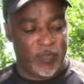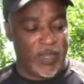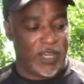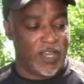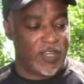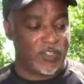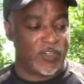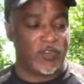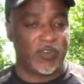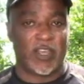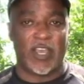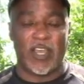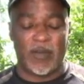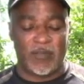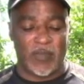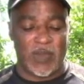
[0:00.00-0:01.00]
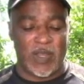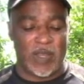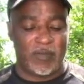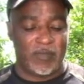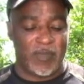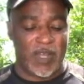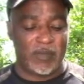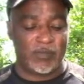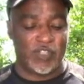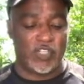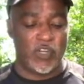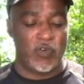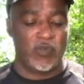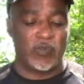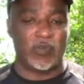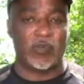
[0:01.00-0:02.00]
because okay, I'm
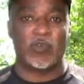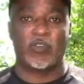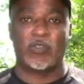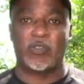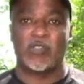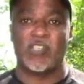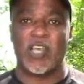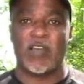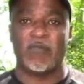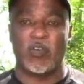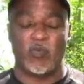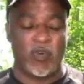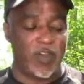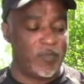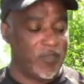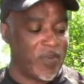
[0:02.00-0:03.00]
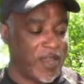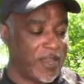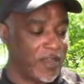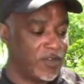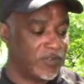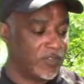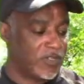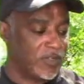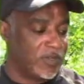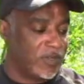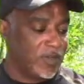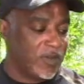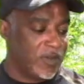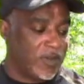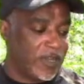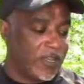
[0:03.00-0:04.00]
shooting 71 pounds,
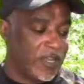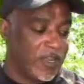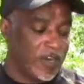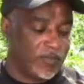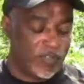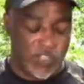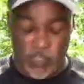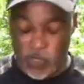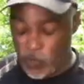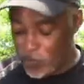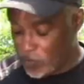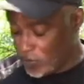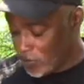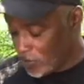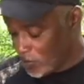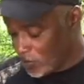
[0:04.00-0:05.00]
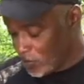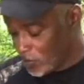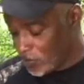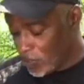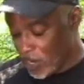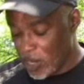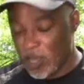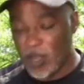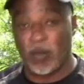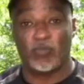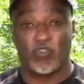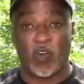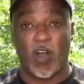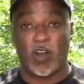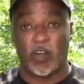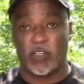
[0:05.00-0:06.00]
and I'm
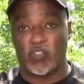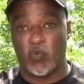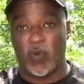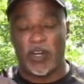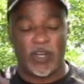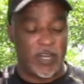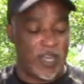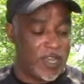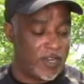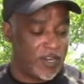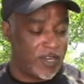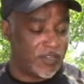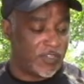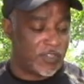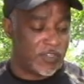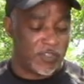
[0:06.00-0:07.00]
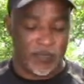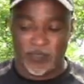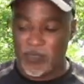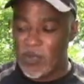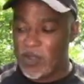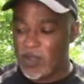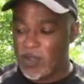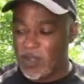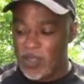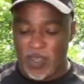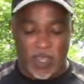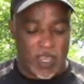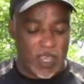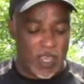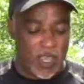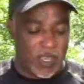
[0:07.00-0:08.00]
drawing 29 inches
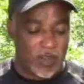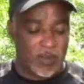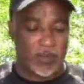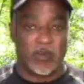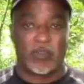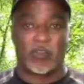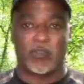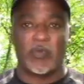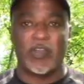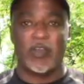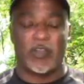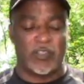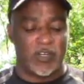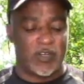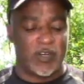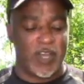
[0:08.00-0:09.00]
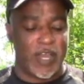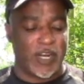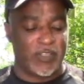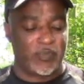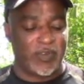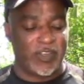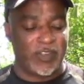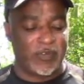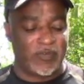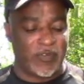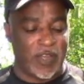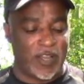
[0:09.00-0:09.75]
and 393